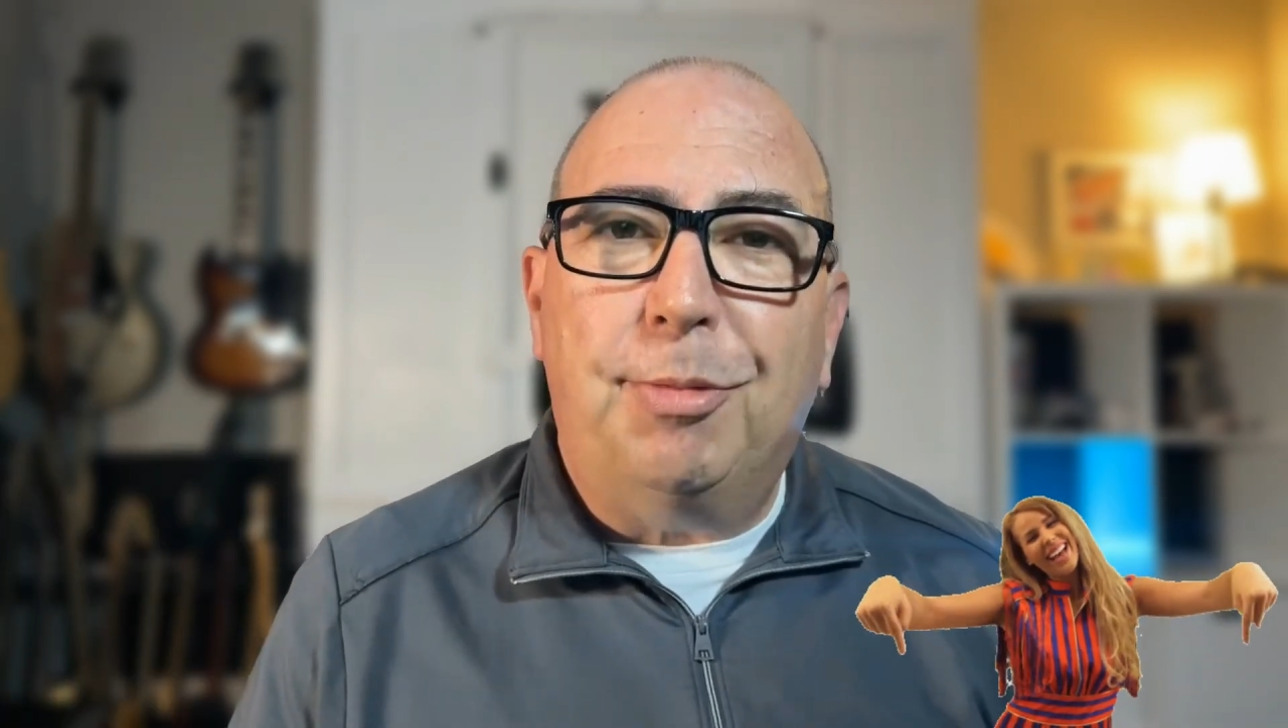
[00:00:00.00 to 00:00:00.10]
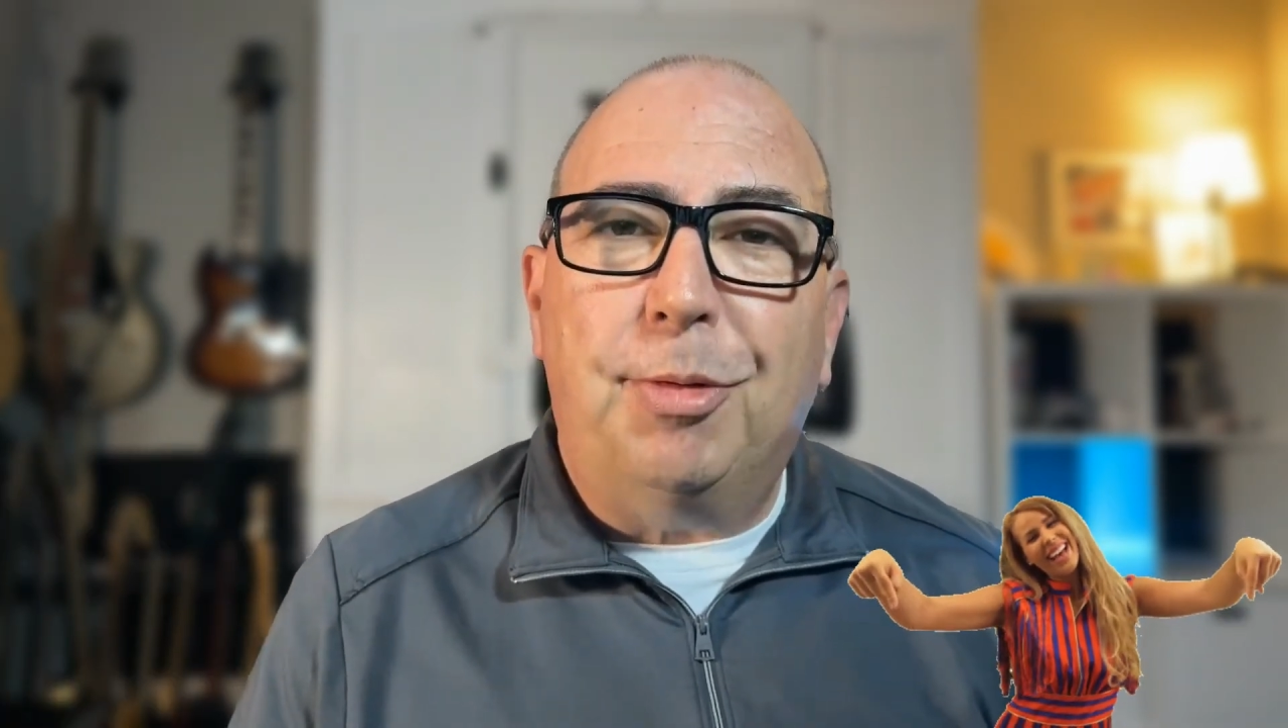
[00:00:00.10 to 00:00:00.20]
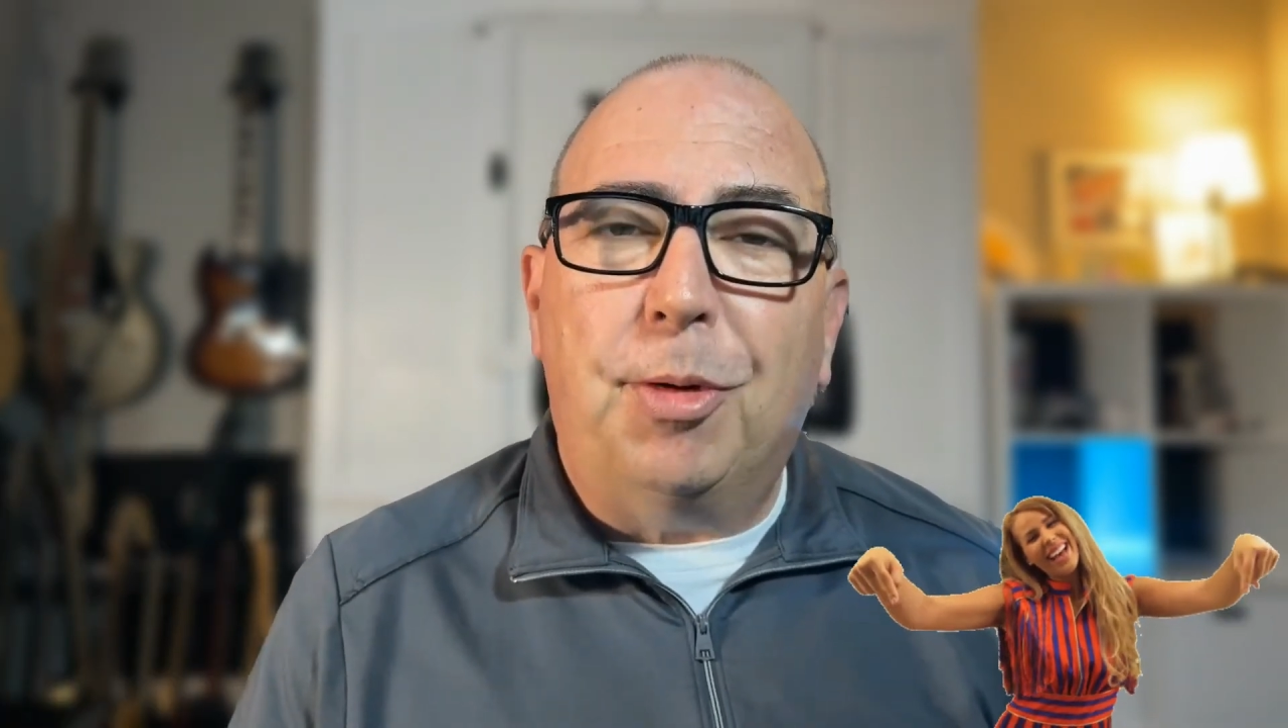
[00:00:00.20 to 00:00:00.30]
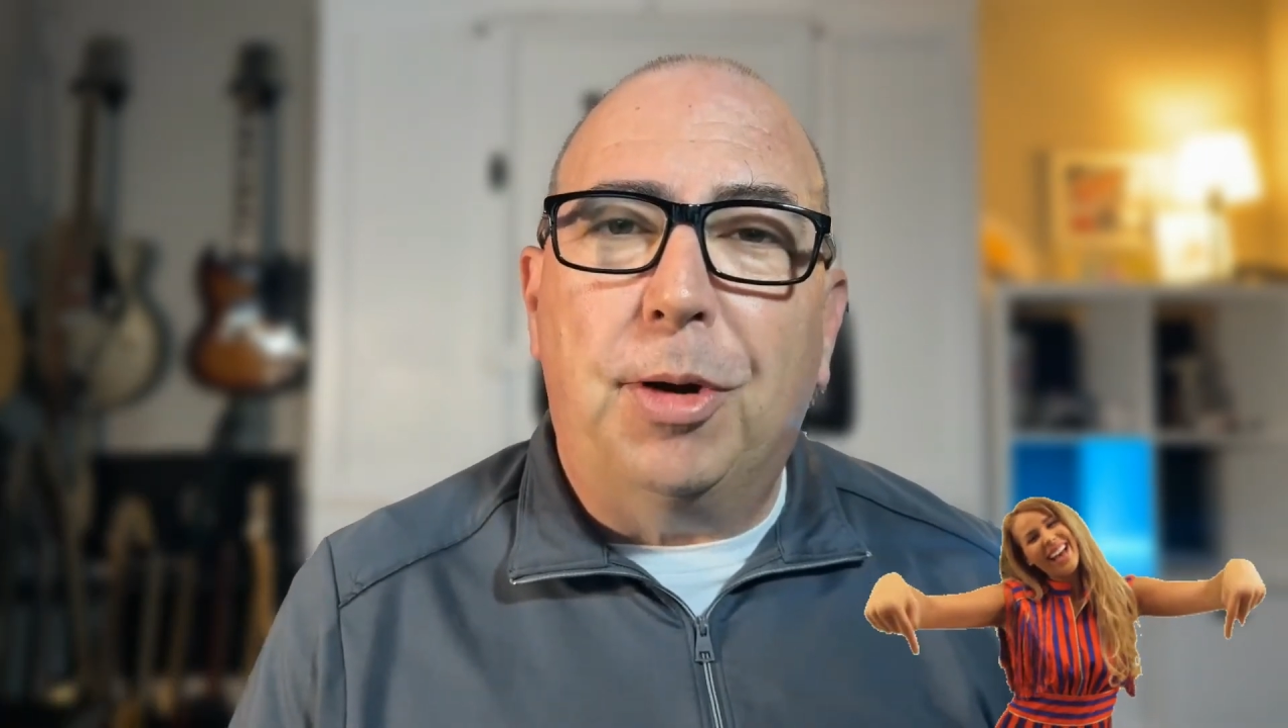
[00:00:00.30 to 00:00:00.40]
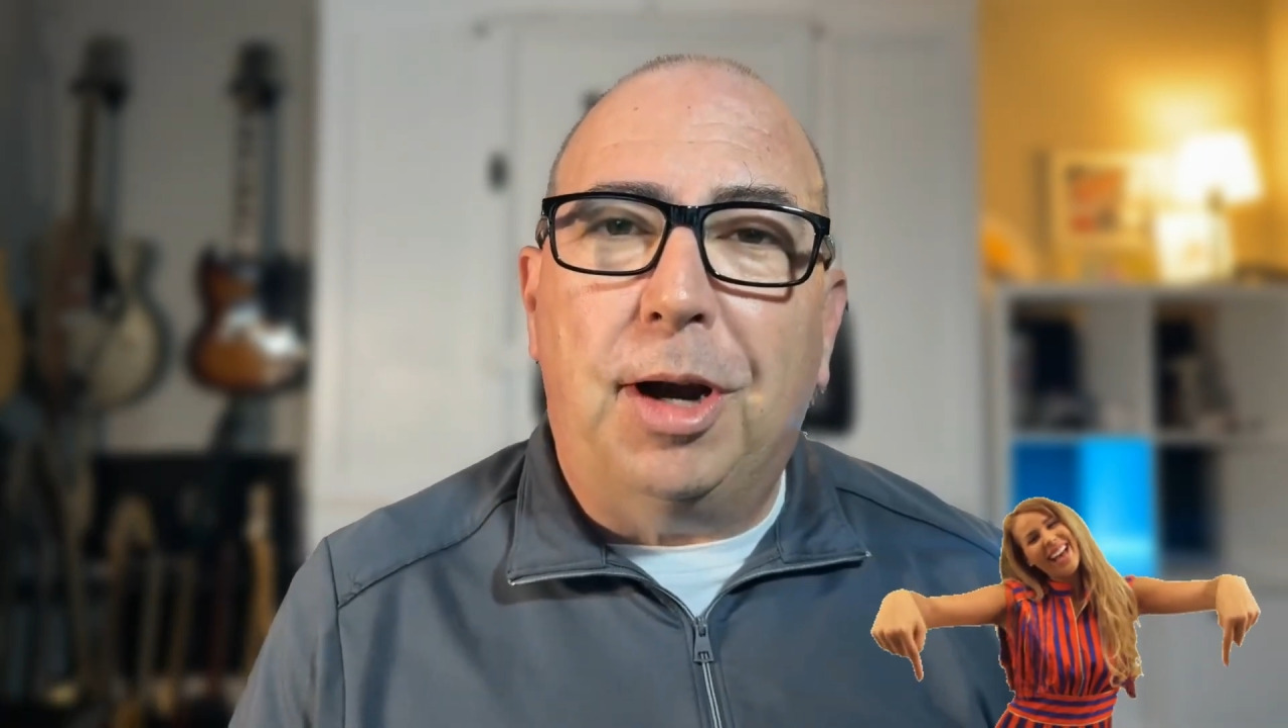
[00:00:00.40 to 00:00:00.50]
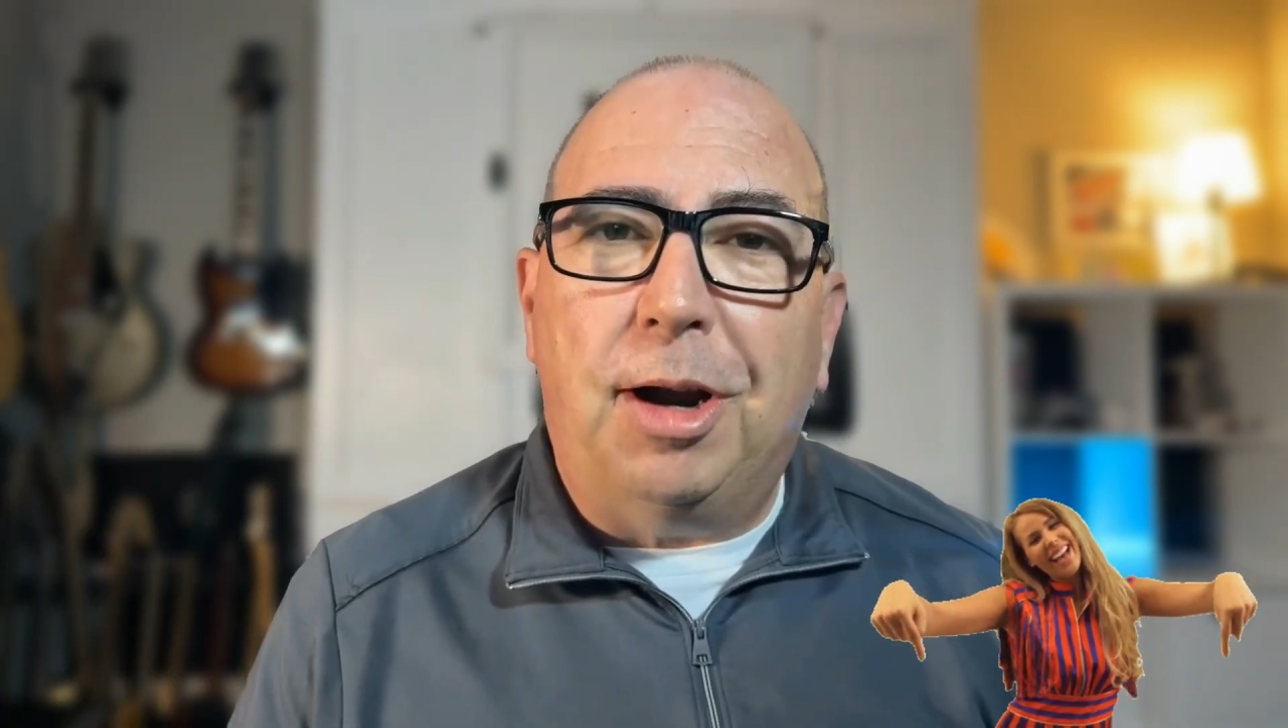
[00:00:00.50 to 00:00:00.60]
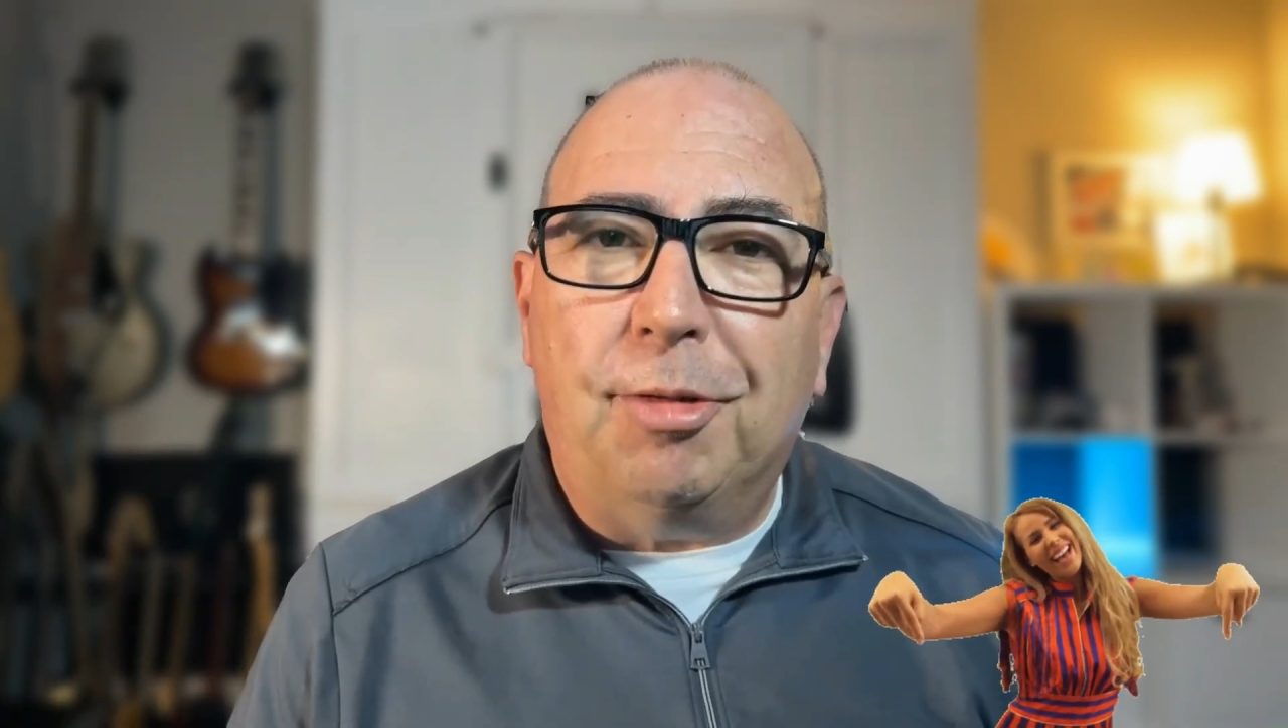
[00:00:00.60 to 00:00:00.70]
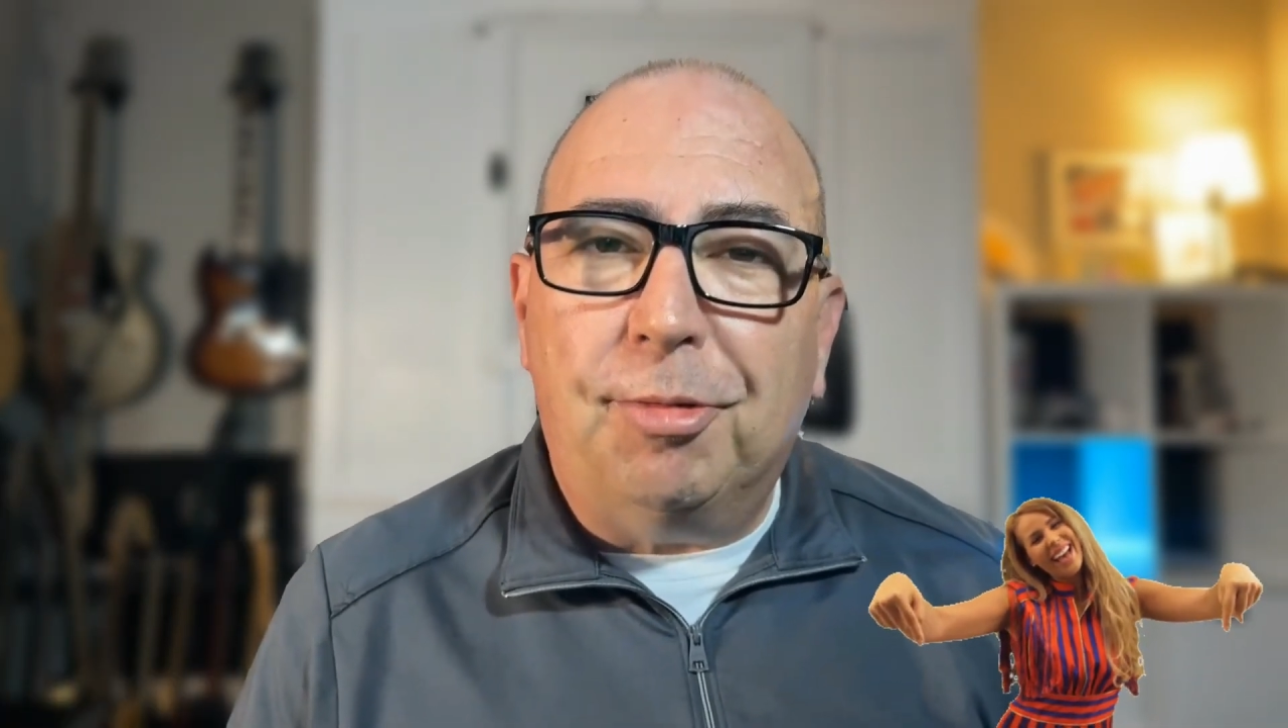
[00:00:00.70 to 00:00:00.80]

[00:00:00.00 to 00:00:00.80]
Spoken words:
for our